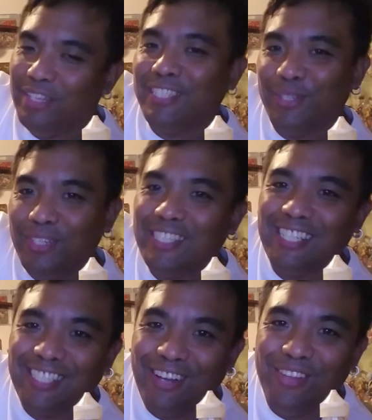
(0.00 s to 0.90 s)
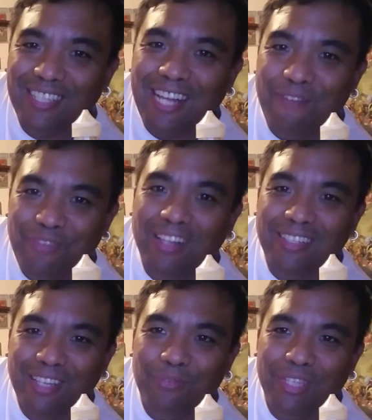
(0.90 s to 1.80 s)
As soon as I saw this, I
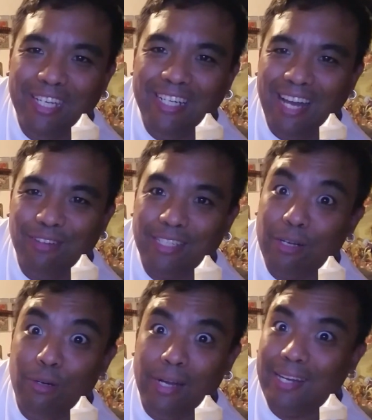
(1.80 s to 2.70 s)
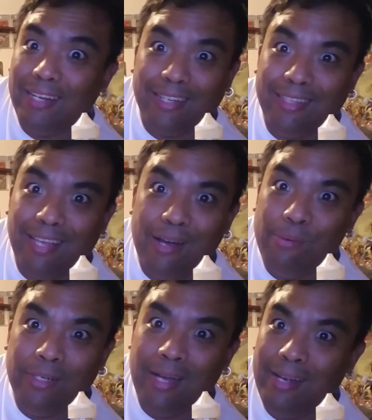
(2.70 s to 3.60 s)
fell in love with it, and I was like, oh, I gotta get
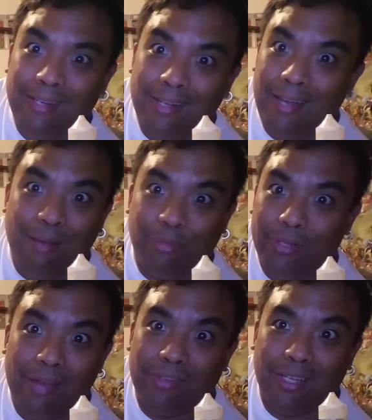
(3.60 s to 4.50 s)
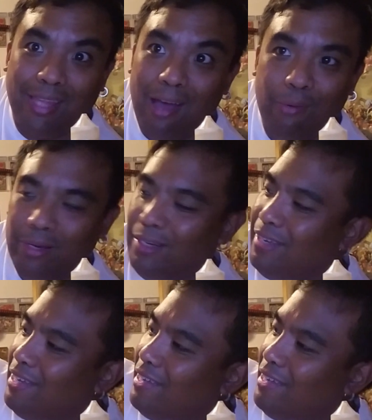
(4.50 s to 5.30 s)
that one. I absolutely have to get that one.